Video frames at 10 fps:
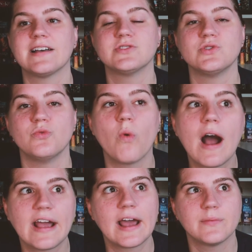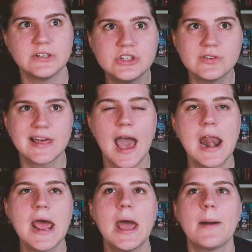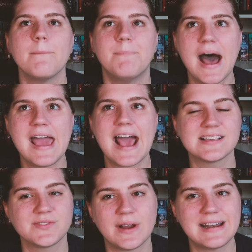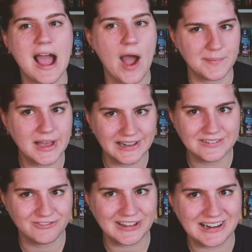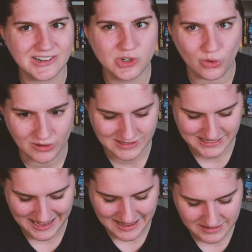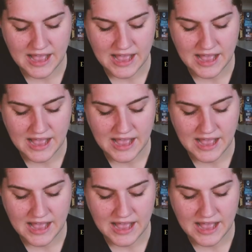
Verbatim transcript: as to why I would do that. But as of right now, I'm kind of leaning towards it.